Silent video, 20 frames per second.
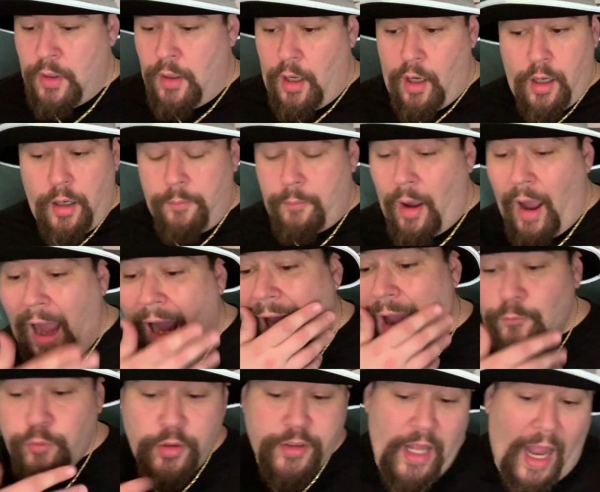
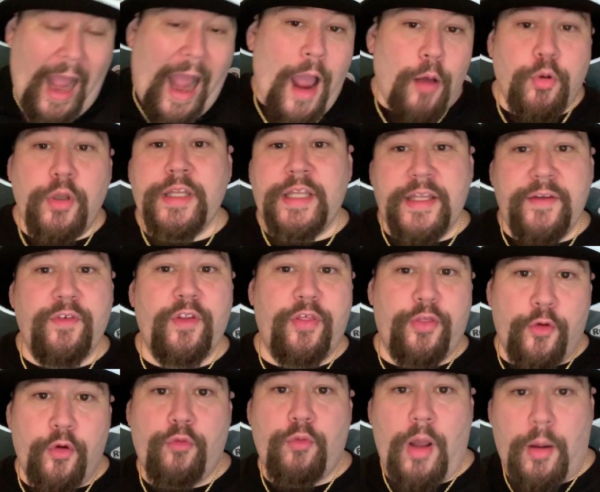I would give a
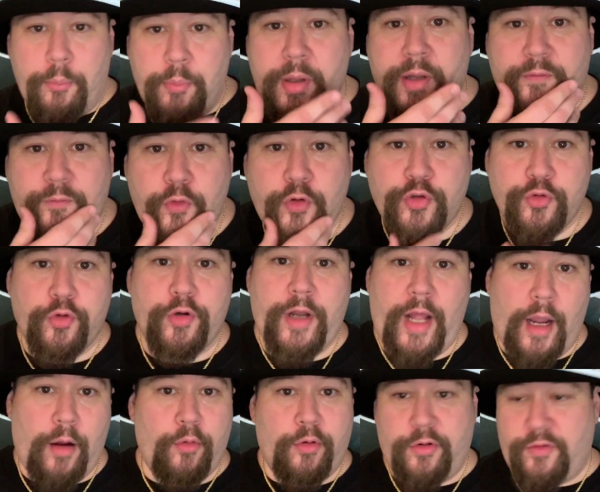3rd round pick for Jordan
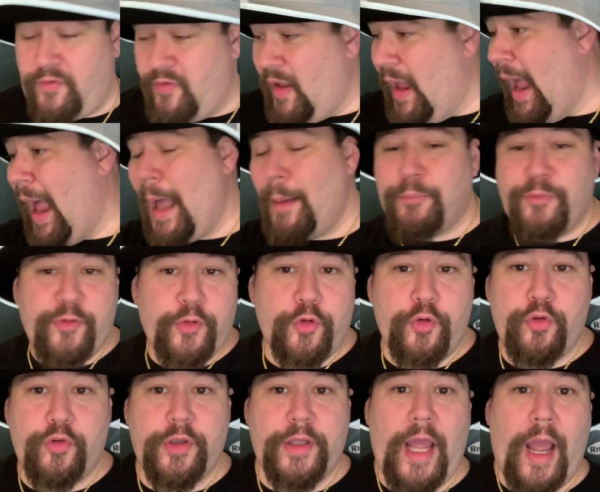Howard.
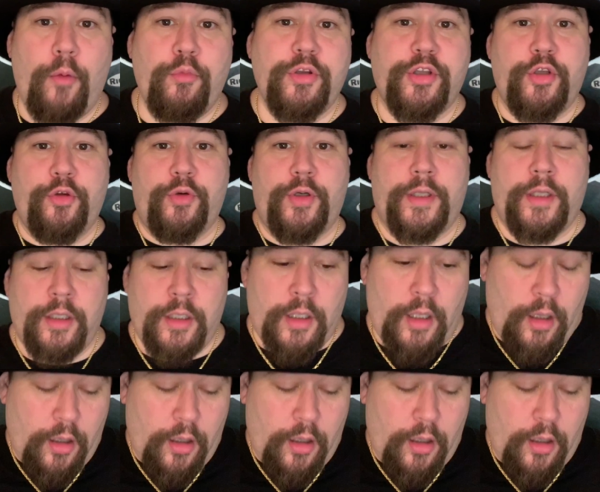Absolutely, I would do it.